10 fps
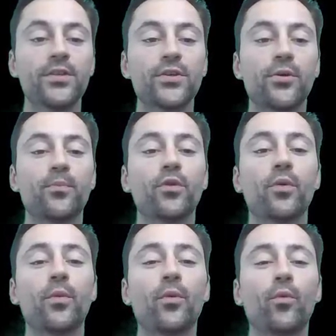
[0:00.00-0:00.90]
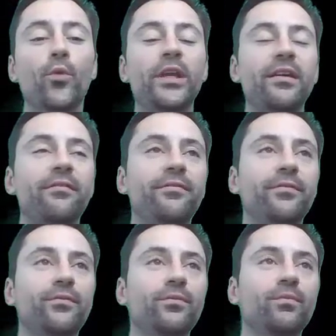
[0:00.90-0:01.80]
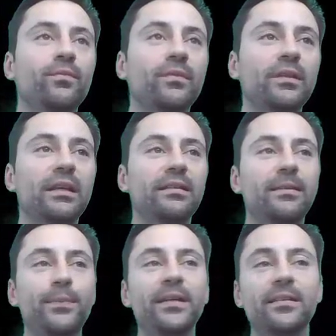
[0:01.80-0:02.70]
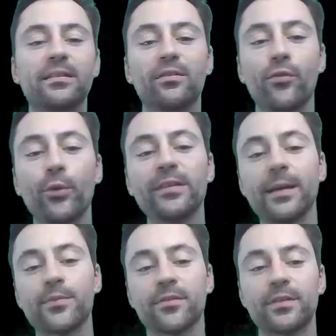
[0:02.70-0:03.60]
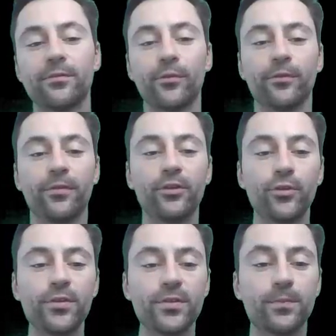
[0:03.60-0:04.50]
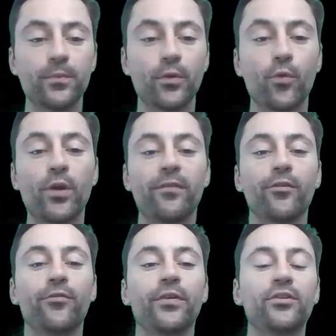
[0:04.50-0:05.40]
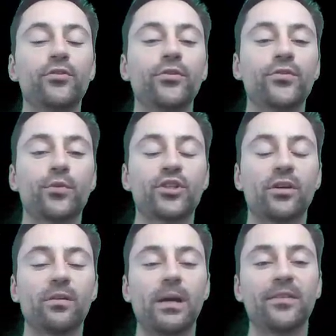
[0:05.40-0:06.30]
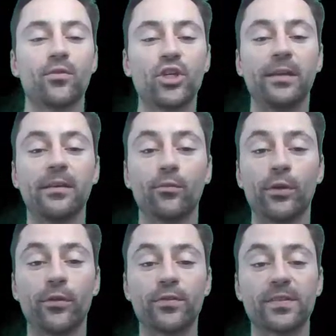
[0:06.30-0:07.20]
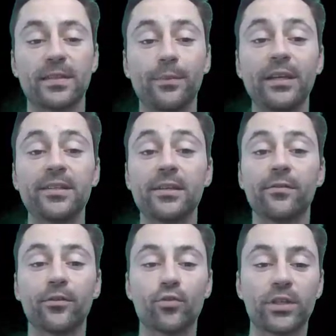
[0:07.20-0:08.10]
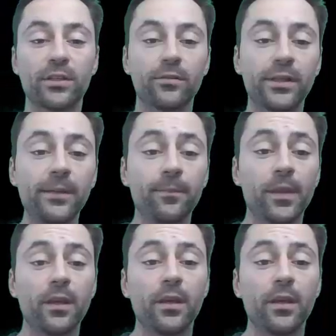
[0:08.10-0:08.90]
So we have depicted three types of different features. We have the features which are associated with the stability of a trajectory.